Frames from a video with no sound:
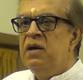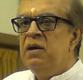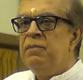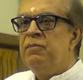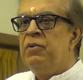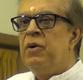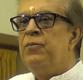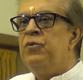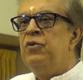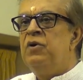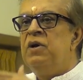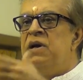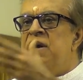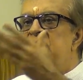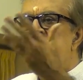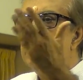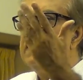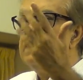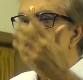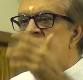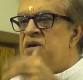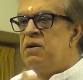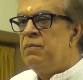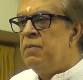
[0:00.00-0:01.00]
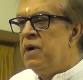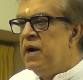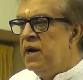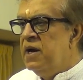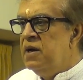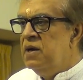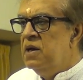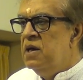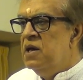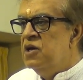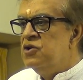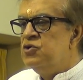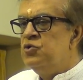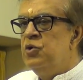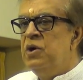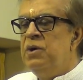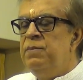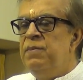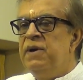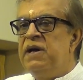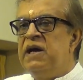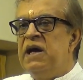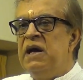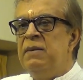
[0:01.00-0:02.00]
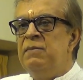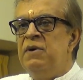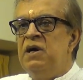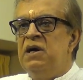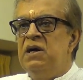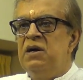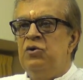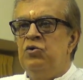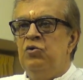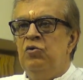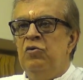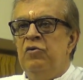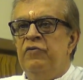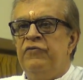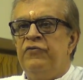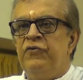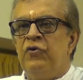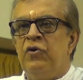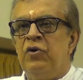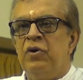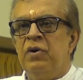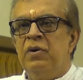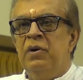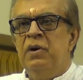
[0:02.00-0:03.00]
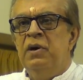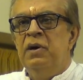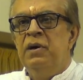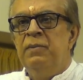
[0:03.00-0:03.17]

popularize Ramayana. So it became a tool for